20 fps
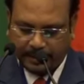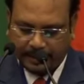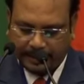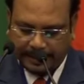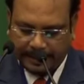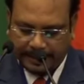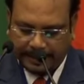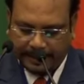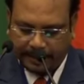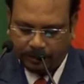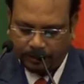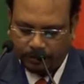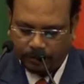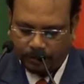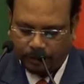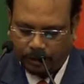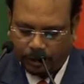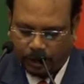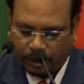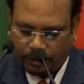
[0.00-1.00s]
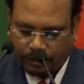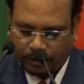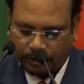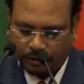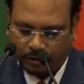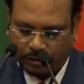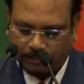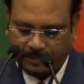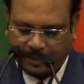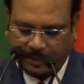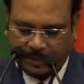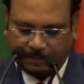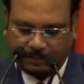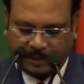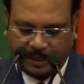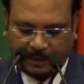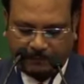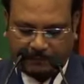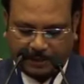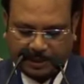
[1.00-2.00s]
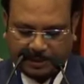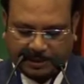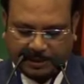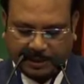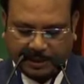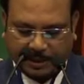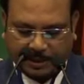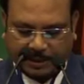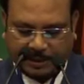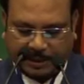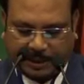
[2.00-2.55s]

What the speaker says: leading loss of their benefits.